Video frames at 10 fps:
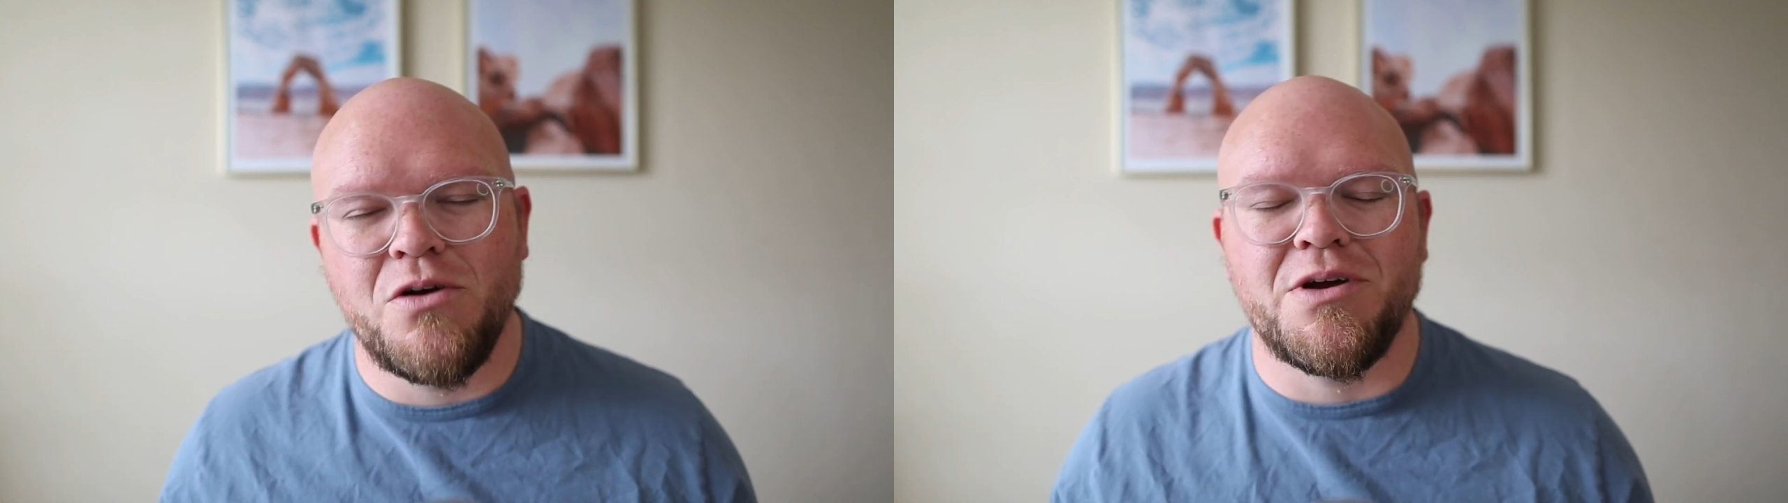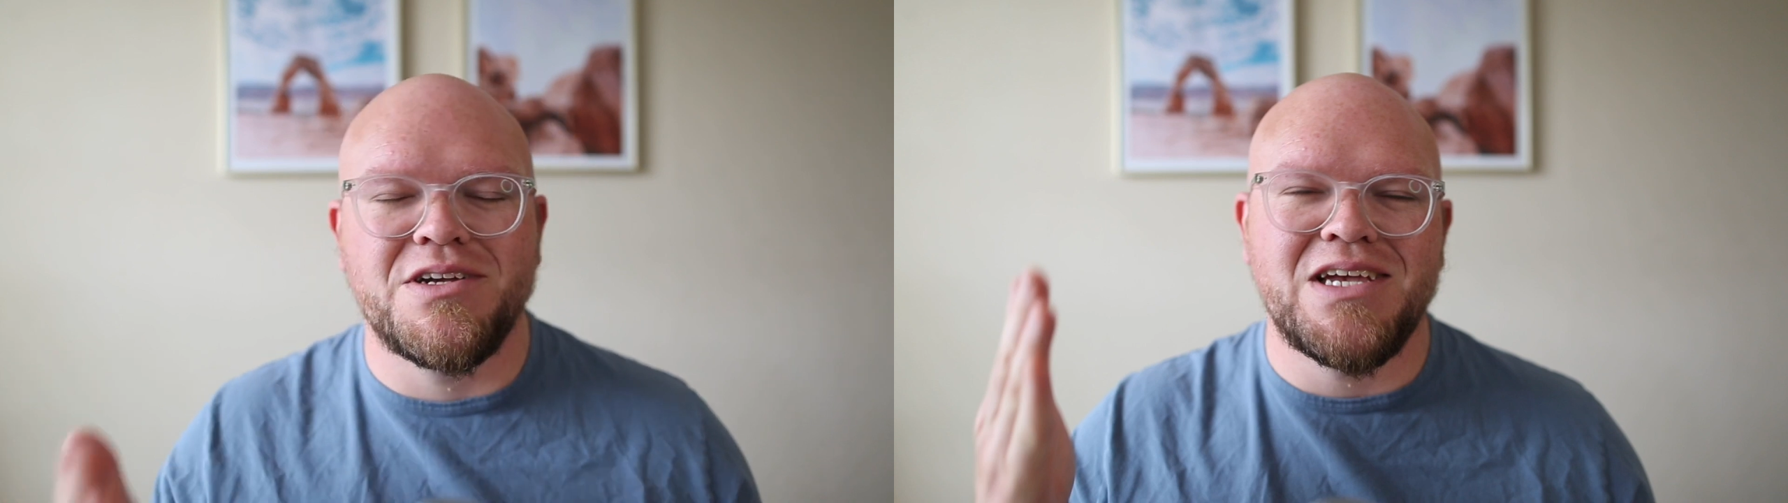
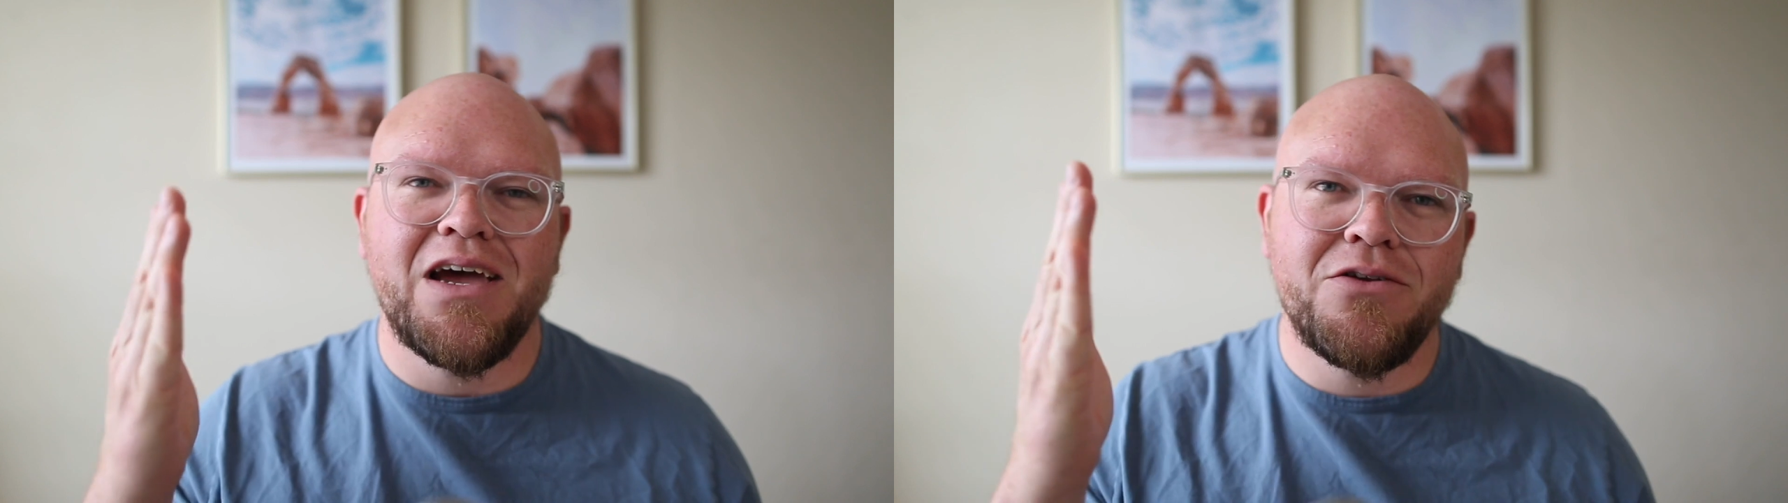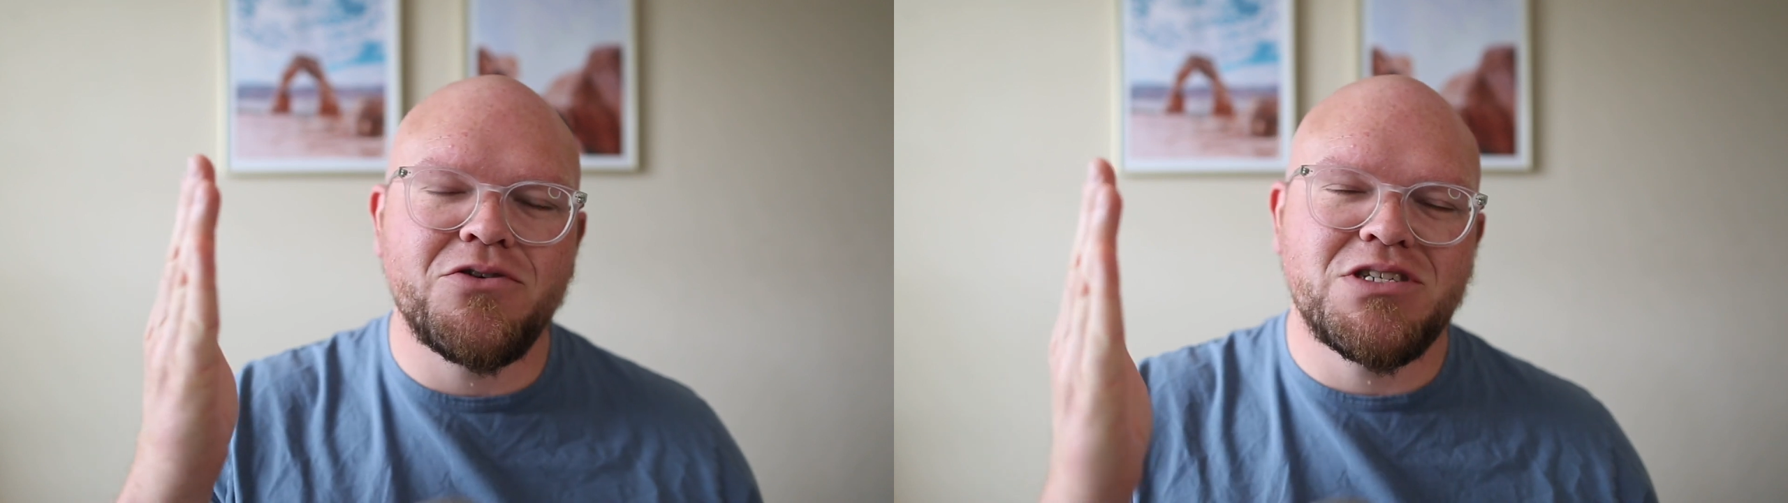because I
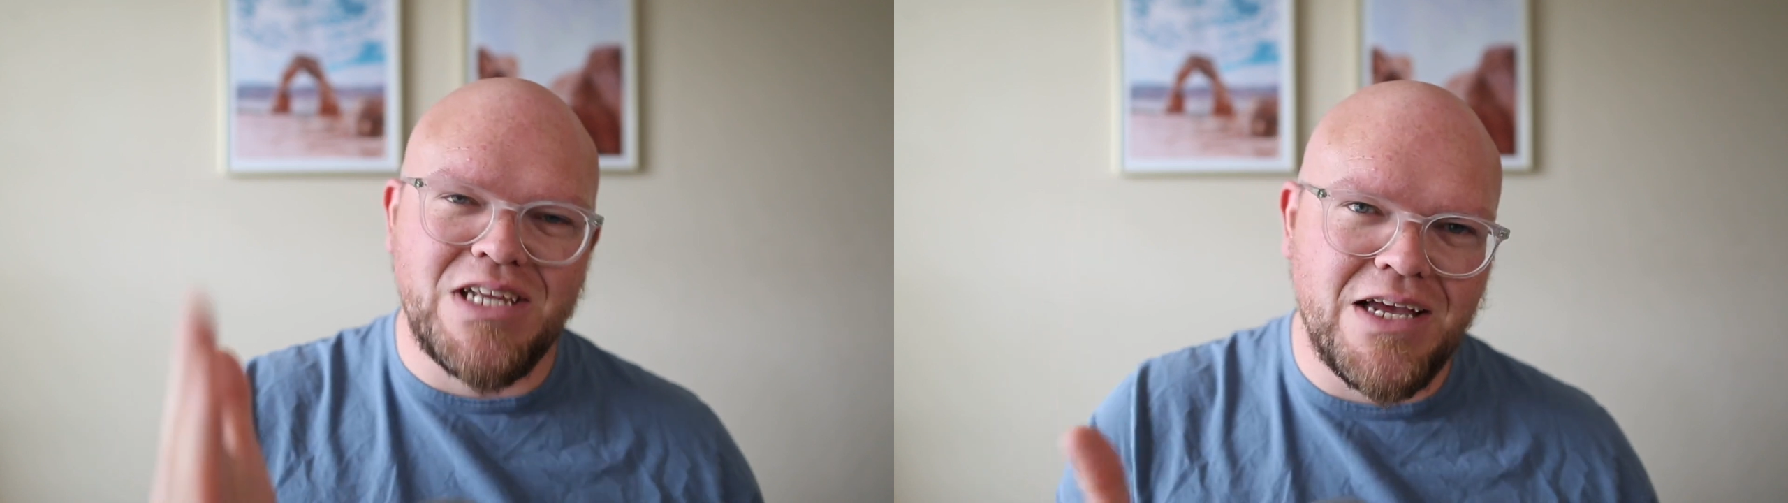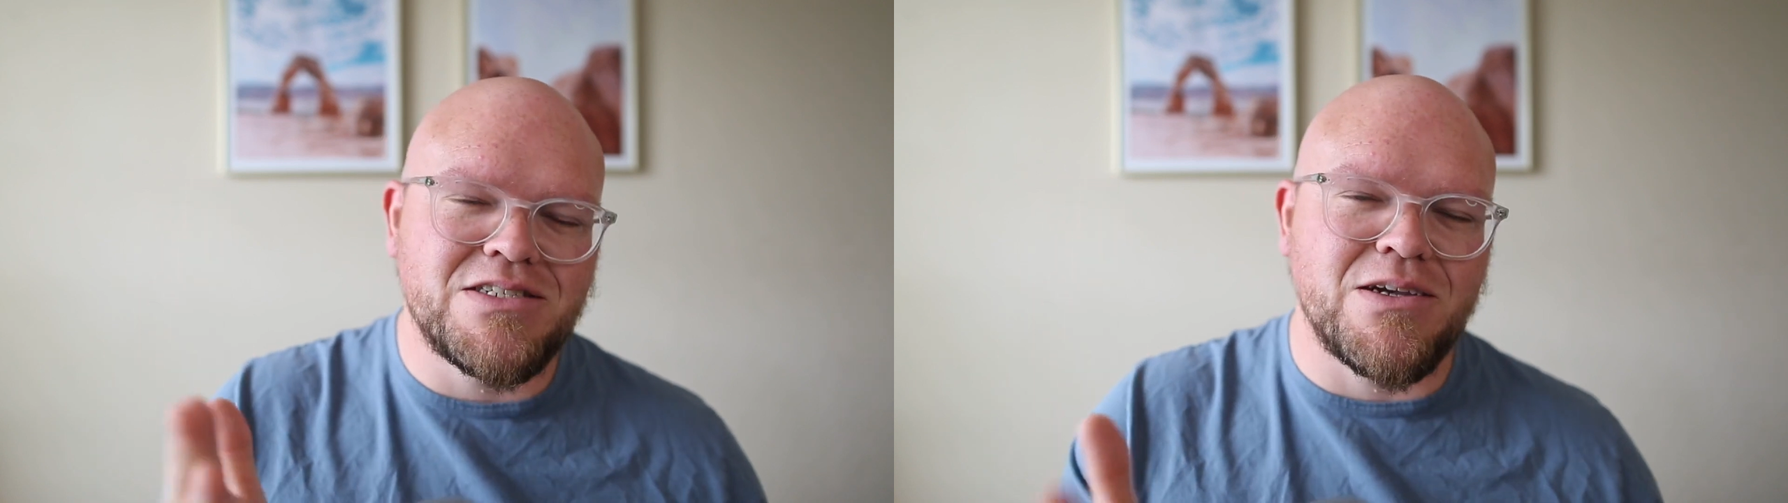
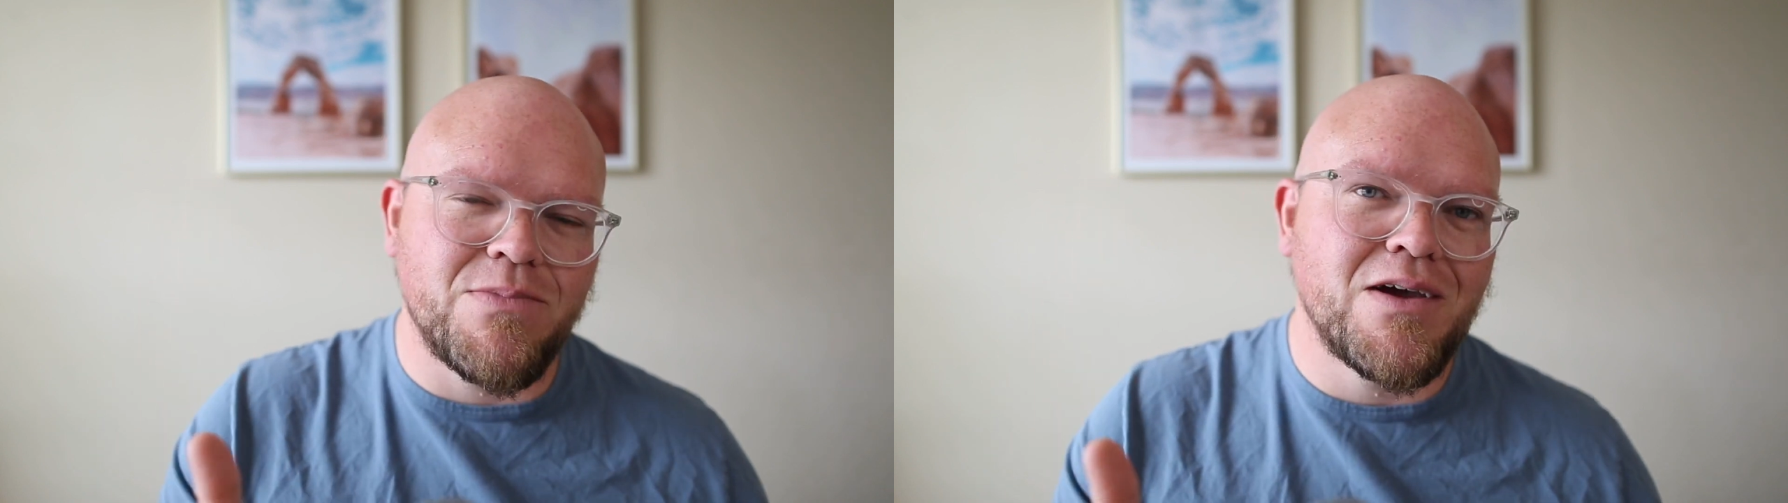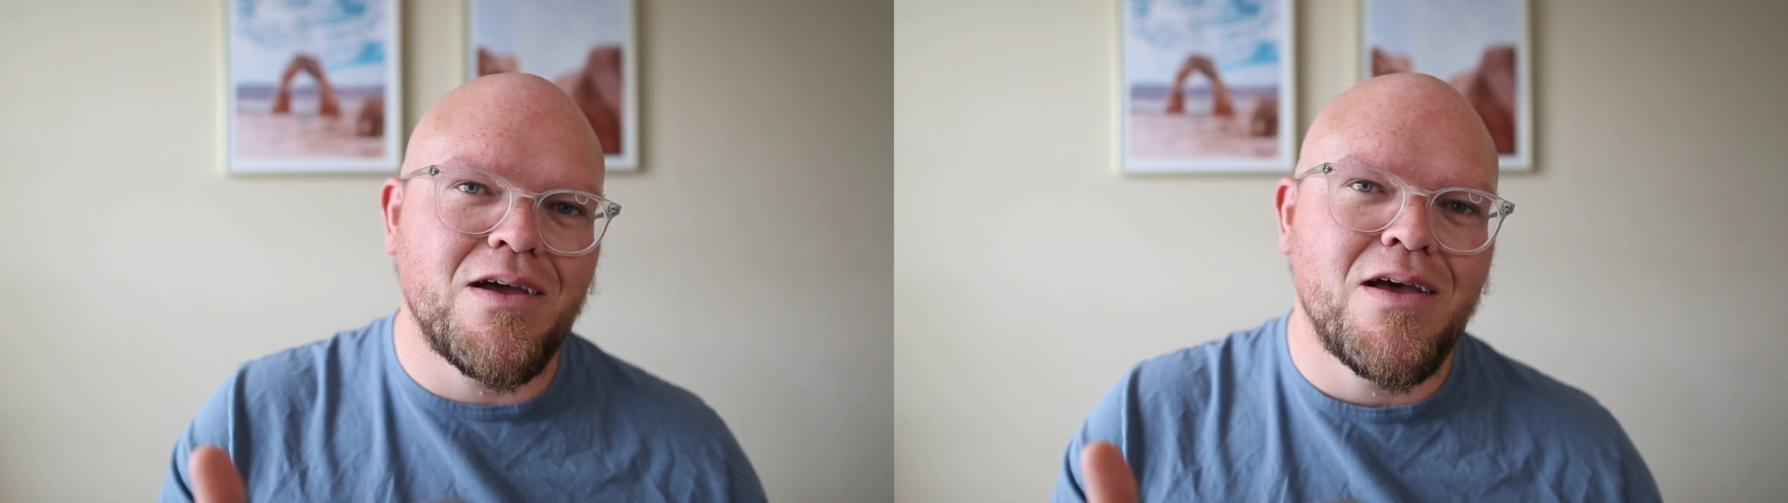understand
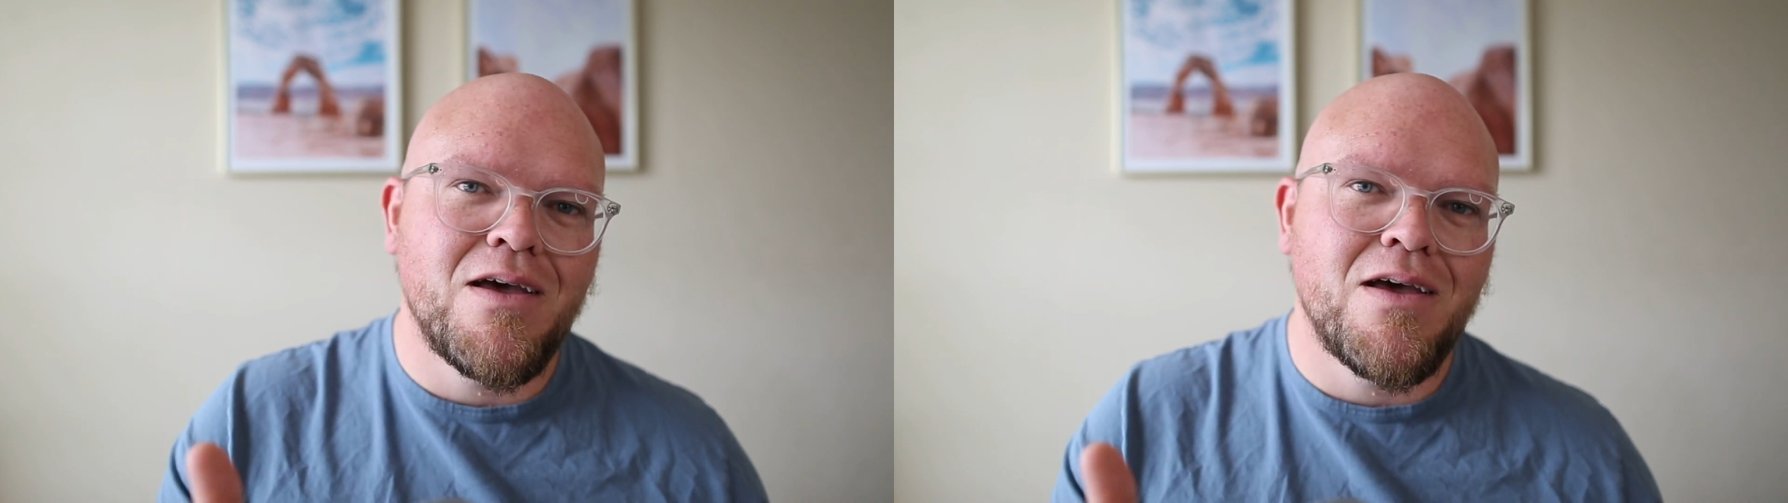something